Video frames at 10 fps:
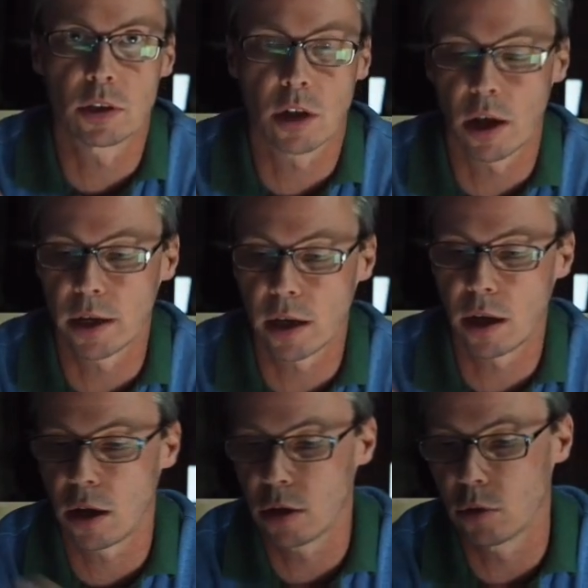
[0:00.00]
slider.
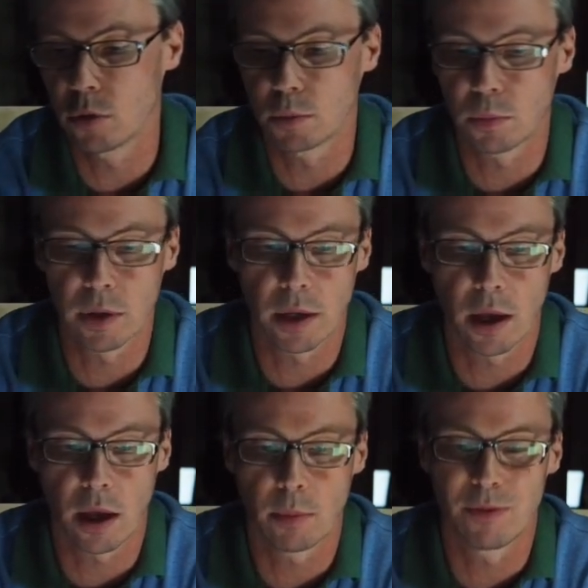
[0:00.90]
I always bring it
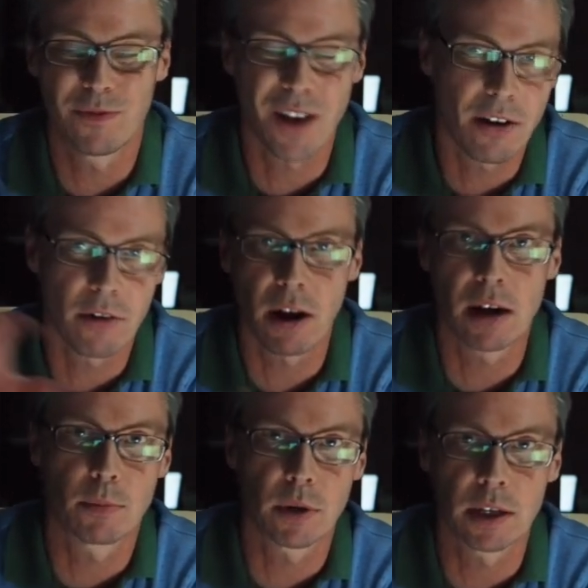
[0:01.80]
up, very rarely
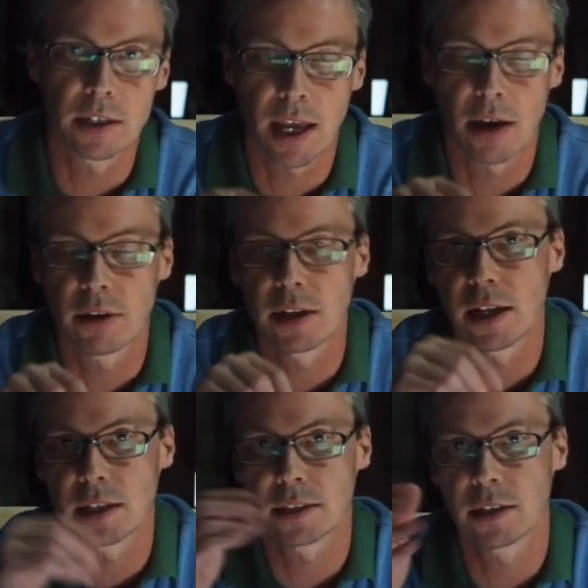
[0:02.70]
bring it down
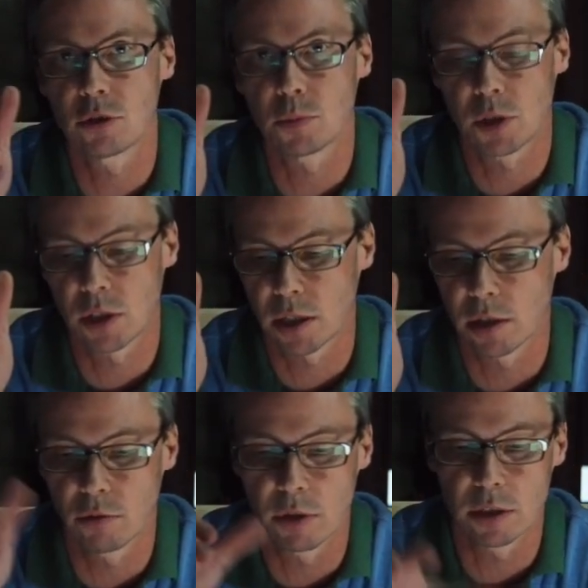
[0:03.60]
unless there's a
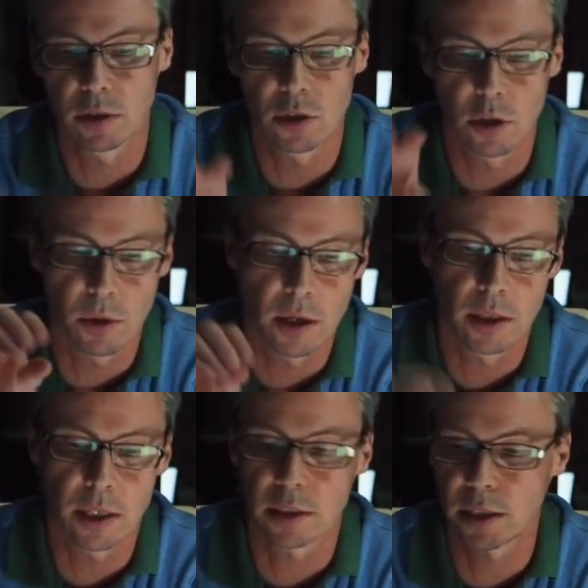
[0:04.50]
particular reason to. In
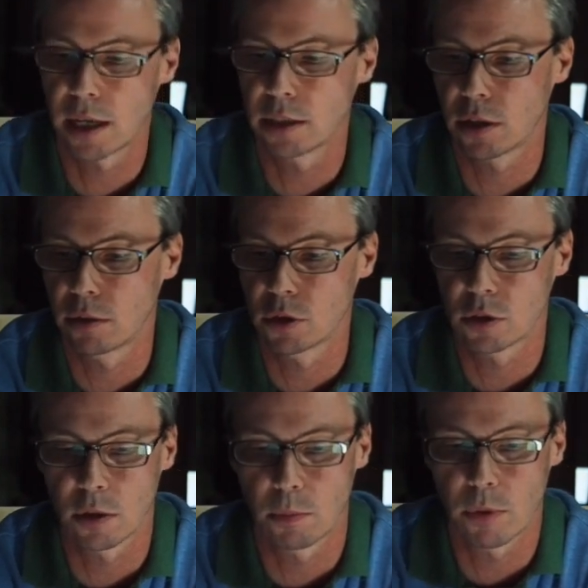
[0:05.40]
this case, I'm just
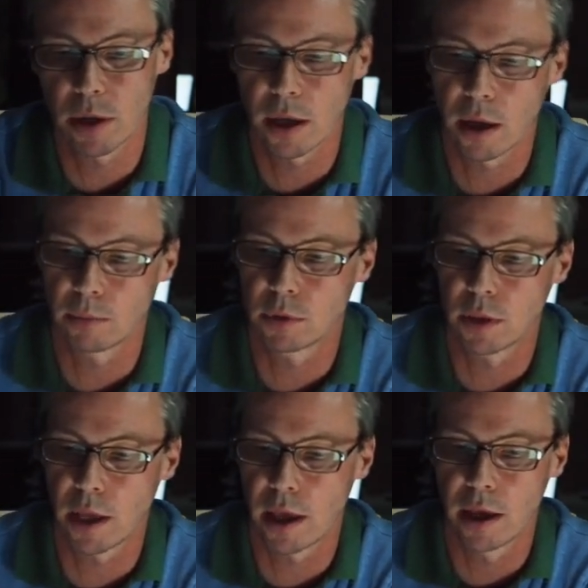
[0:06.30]
going to bring it up to
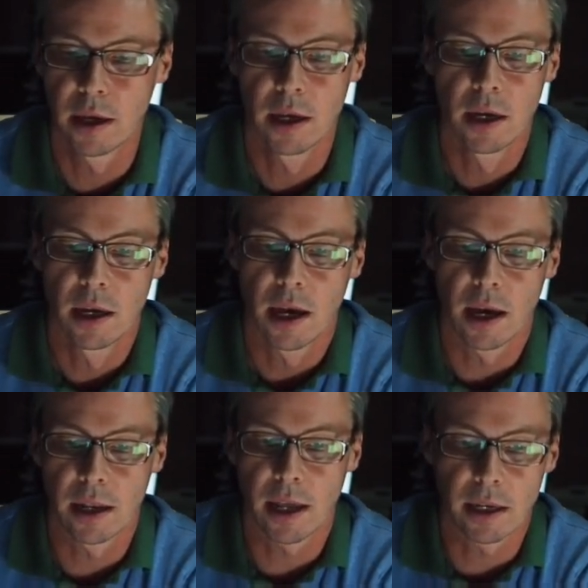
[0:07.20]
there,
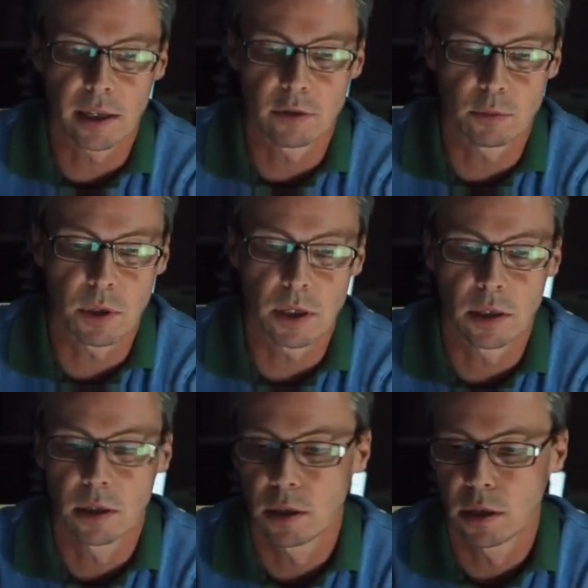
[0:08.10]
and that gives
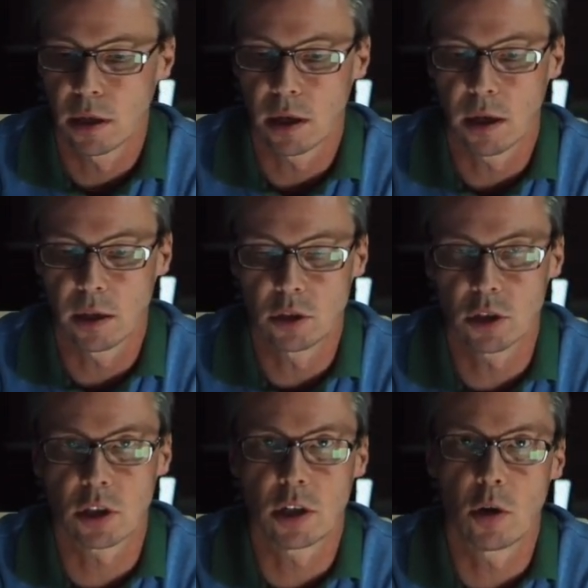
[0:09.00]
me
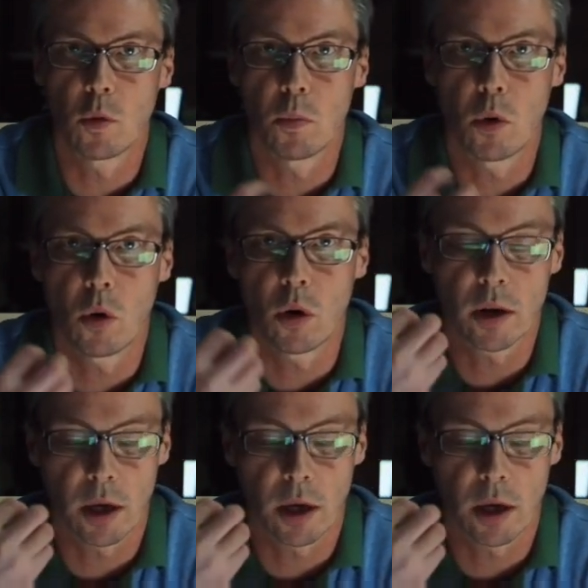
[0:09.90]
just a little more